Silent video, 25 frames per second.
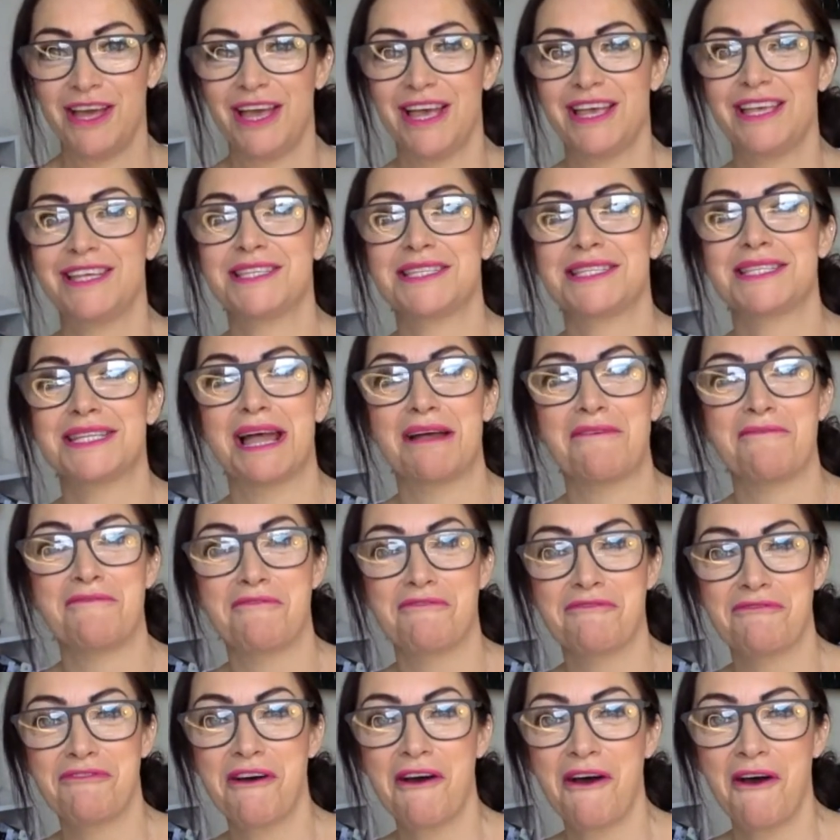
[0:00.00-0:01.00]
Step
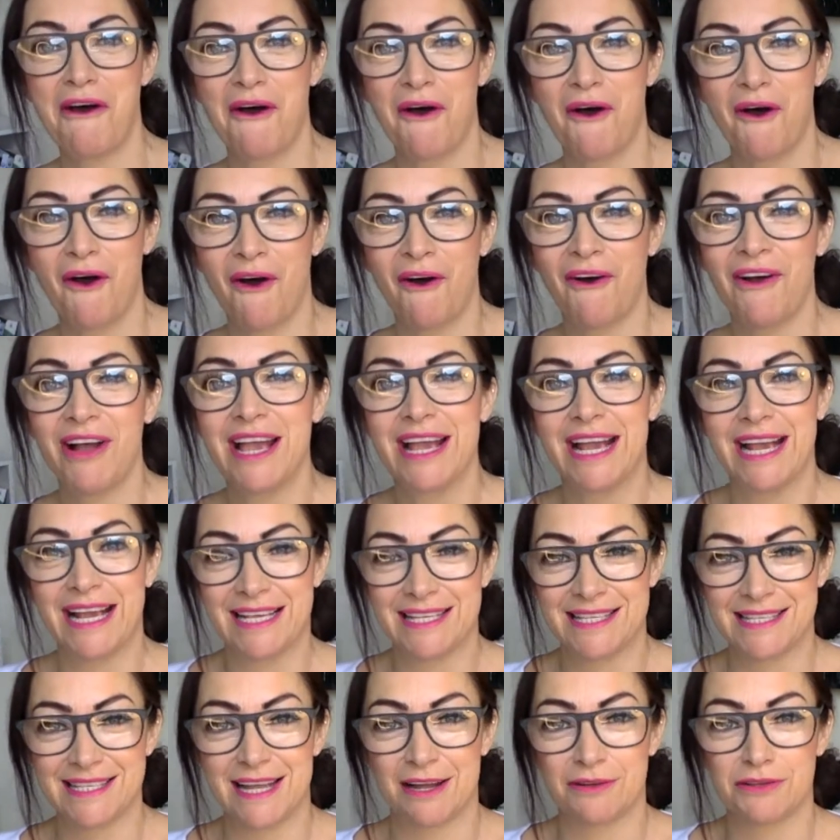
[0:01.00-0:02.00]
4 is
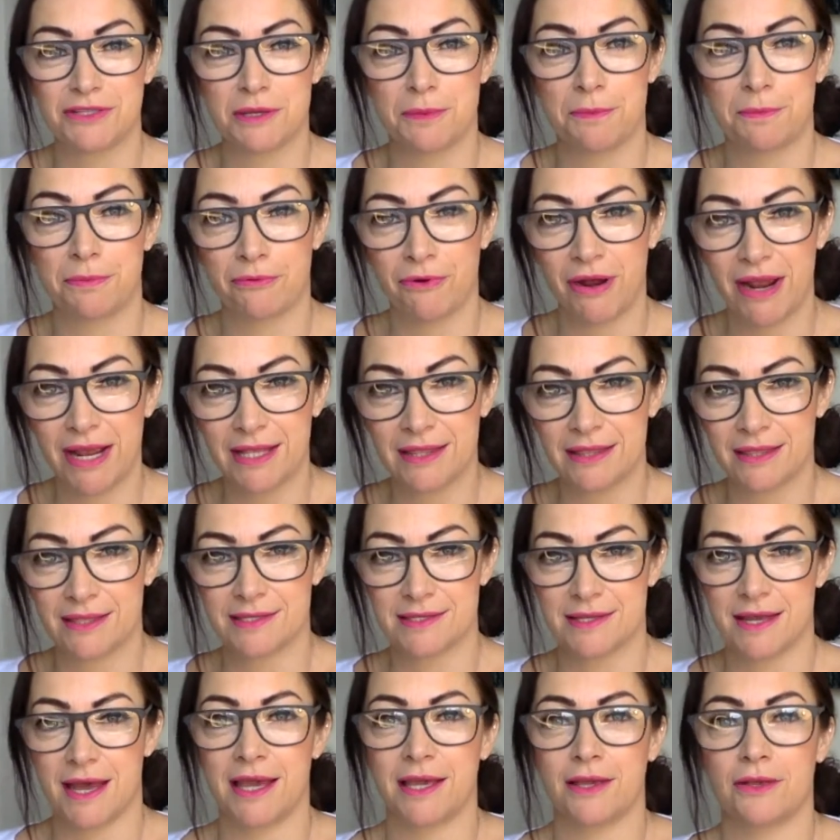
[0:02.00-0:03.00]
now to break the
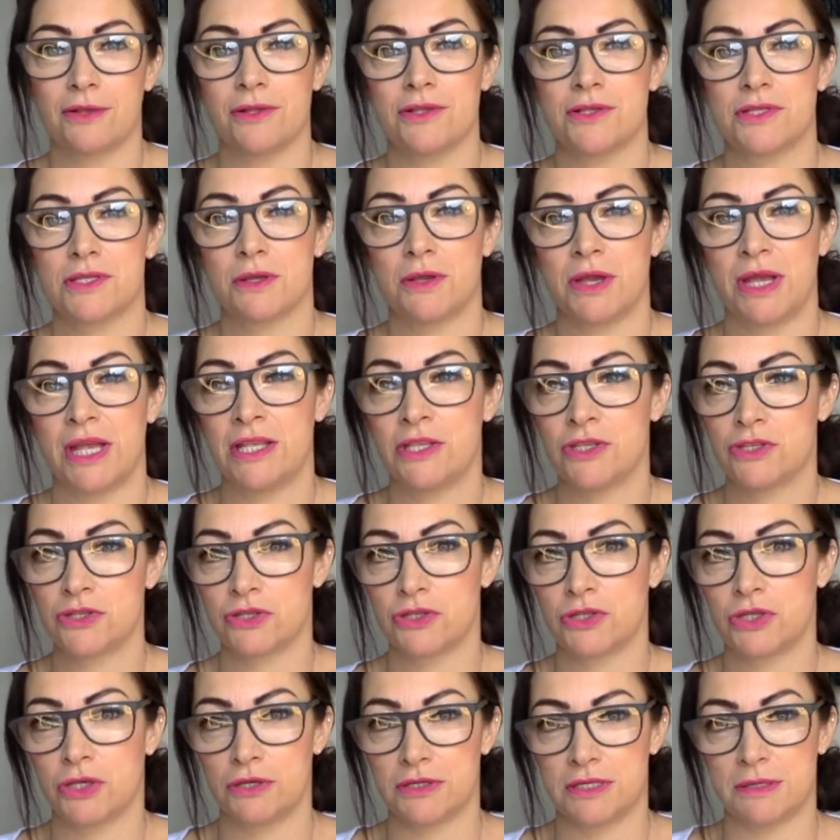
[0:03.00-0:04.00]
cycle, is to
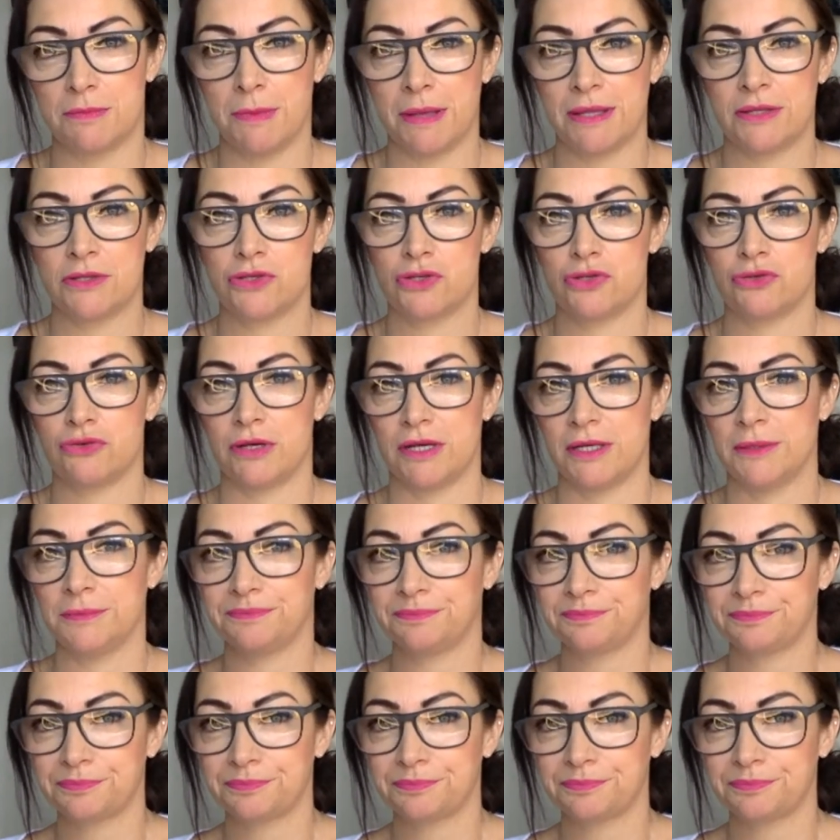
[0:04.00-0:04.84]
introduce a mantra.